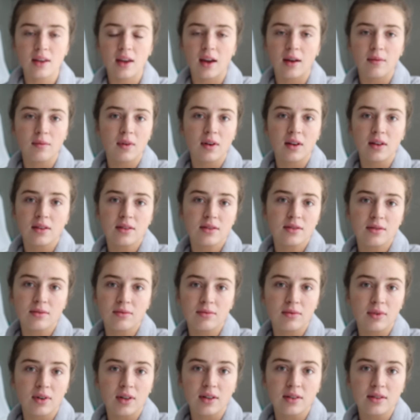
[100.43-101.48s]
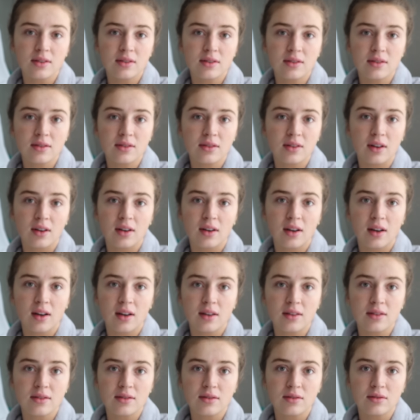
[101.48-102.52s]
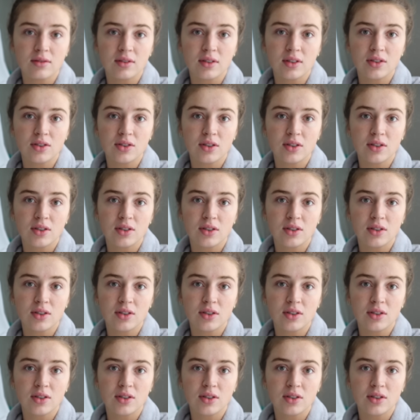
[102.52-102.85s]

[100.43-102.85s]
camera is the worst. Sorry, guys, holy